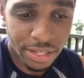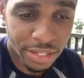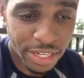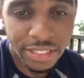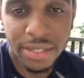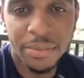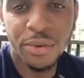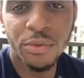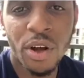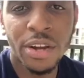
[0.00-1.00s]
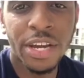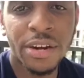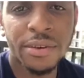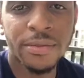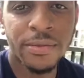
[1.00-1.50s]
you did something wrong
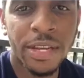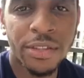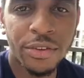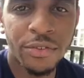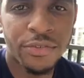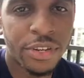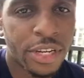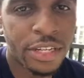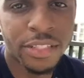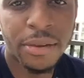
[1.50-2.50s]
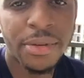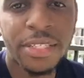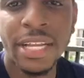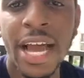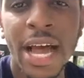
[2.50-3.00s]
here. Either something
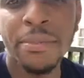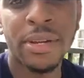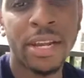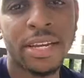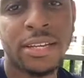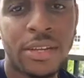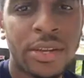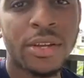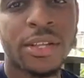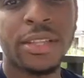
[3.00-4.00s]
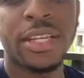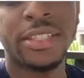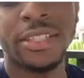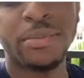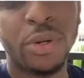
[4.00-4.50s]
needs to happen. Like,
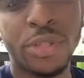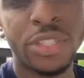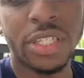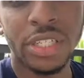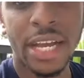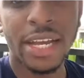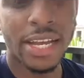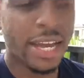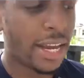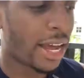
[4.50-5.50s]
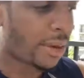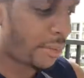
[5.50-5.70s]
this is bullshit. That cannot